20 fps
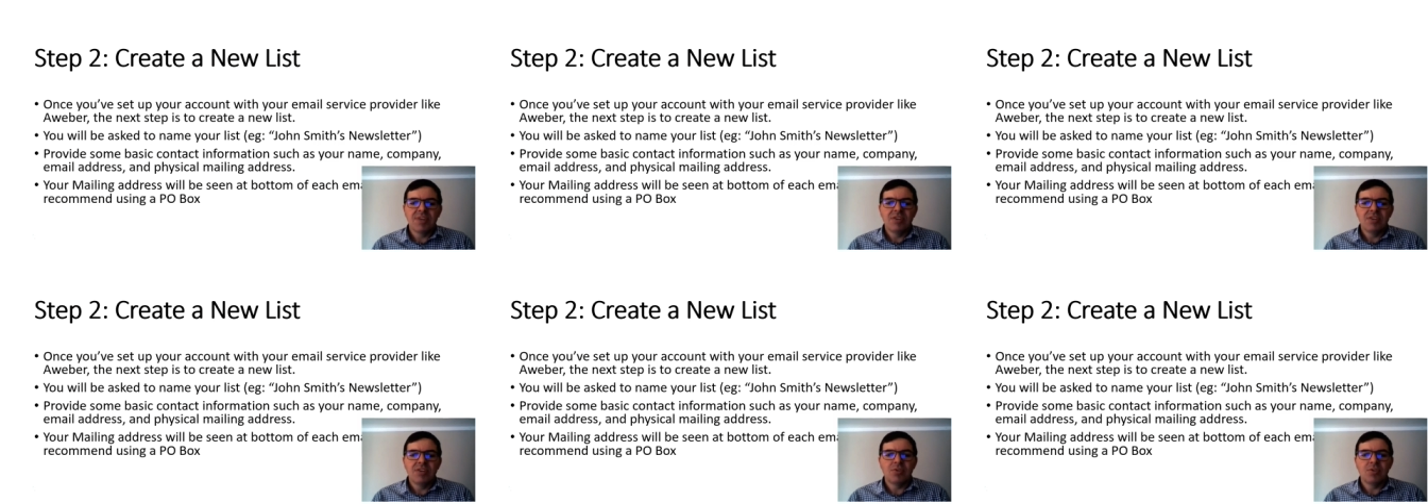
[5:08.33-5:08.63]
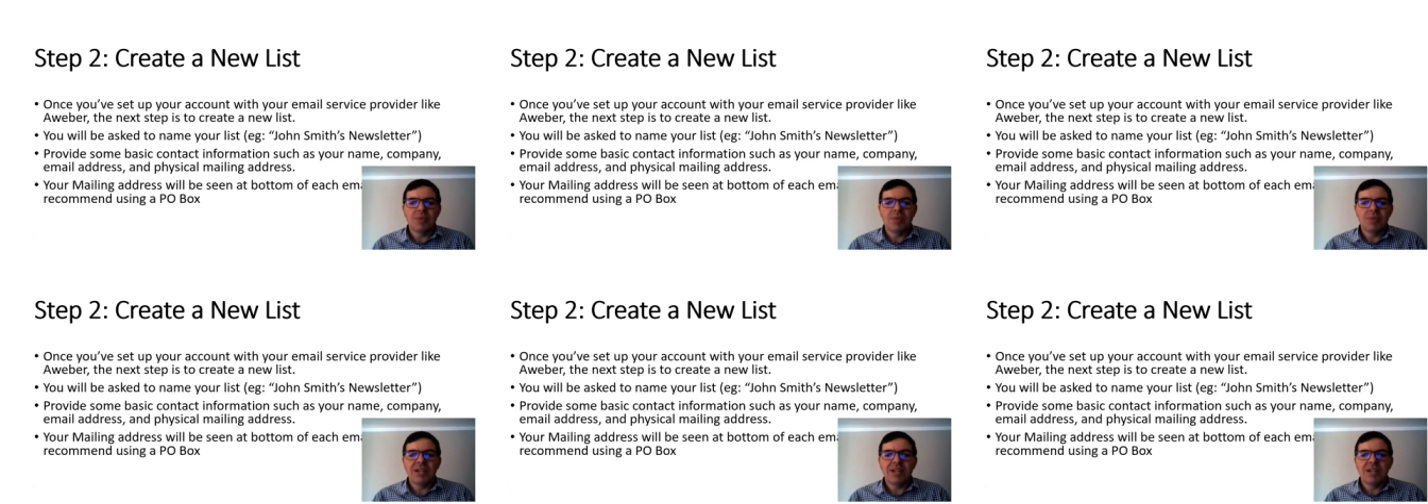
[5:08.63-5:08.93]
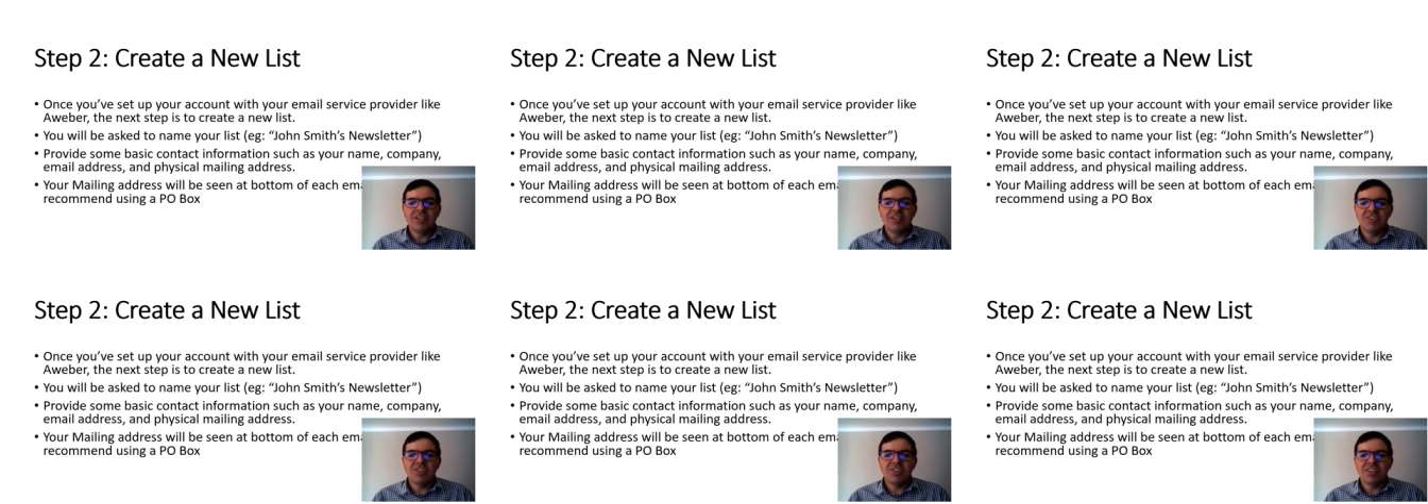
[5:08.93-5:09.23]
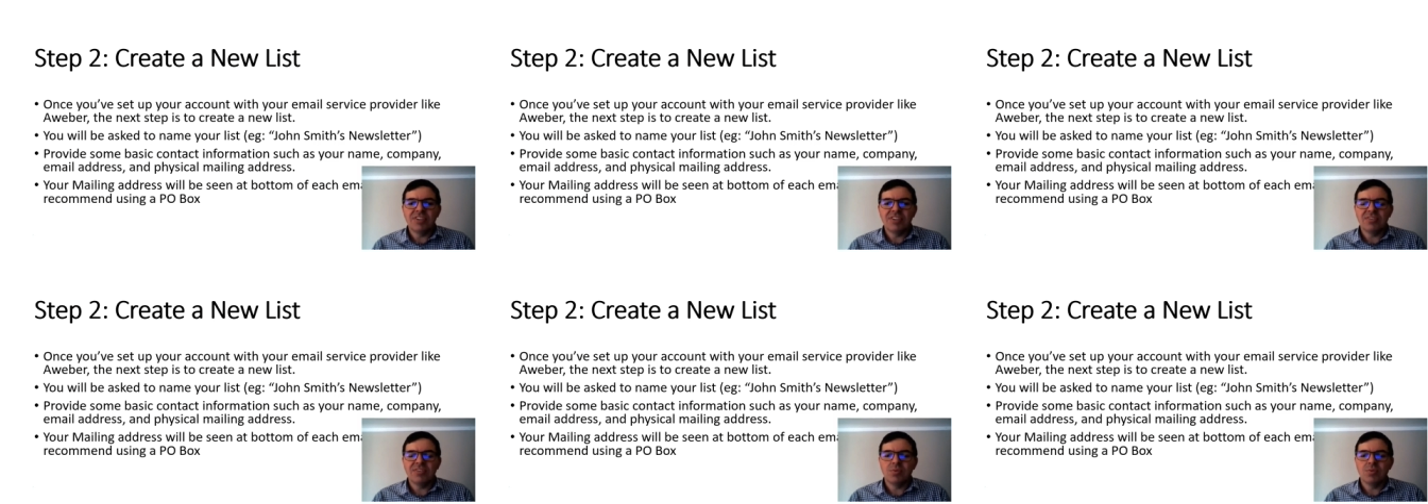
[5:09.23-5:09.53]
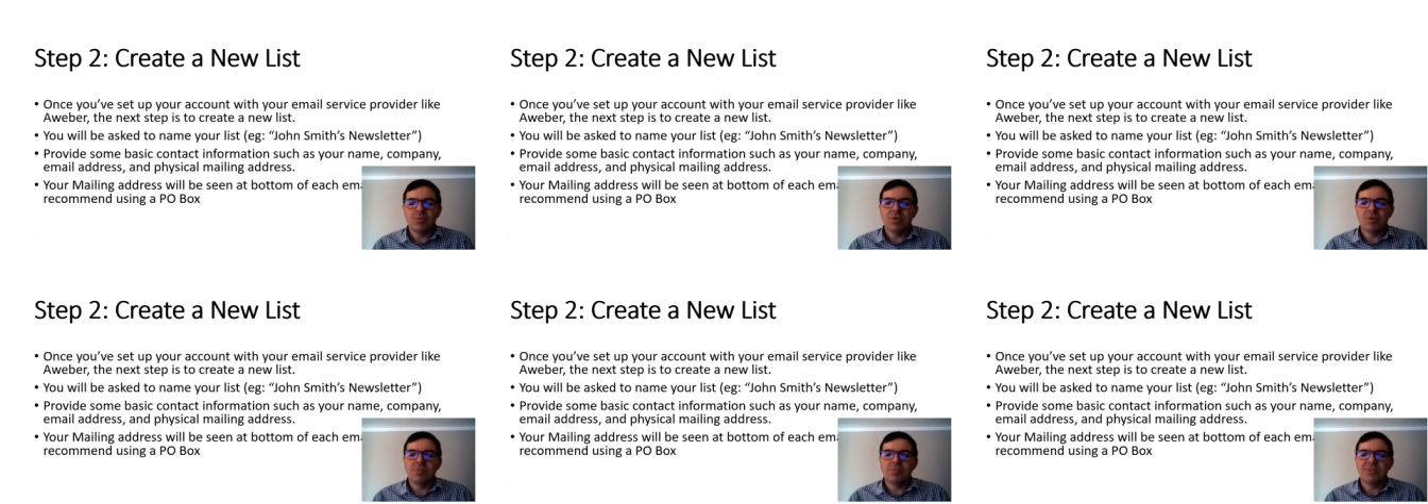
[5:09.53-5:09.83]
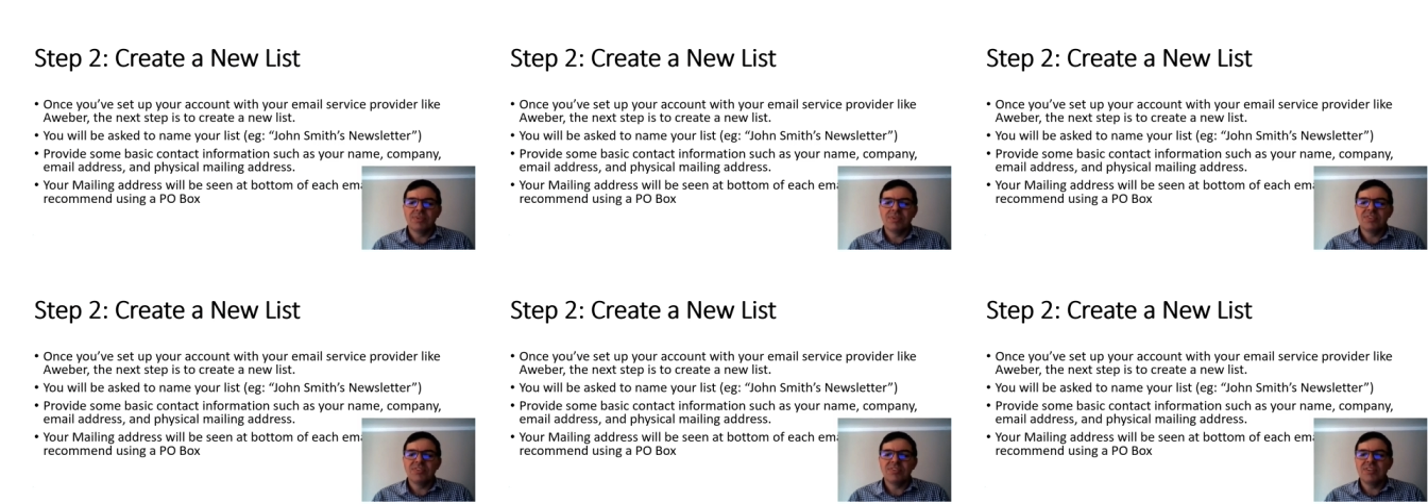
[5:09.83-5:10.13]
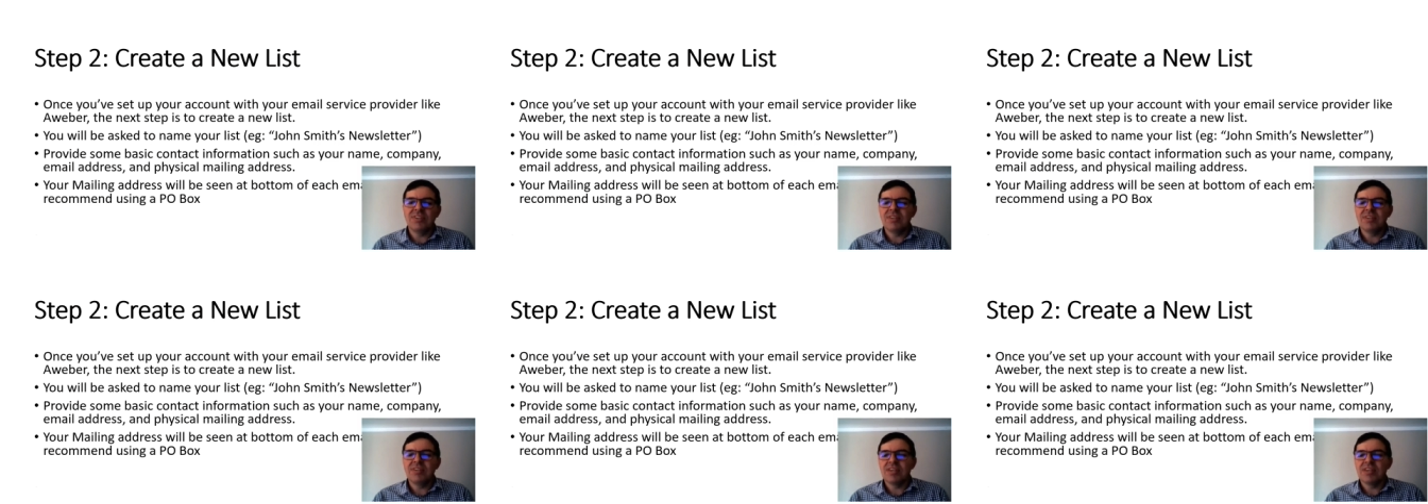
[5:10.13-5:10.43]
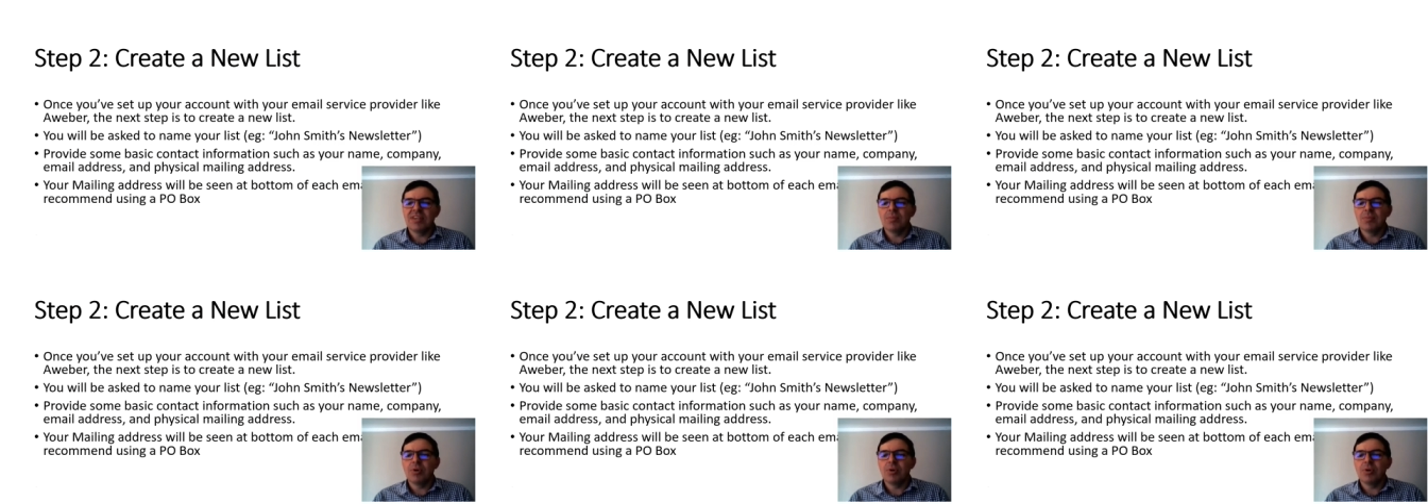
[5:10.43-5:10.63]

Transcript: Your miling address trace will be seen at the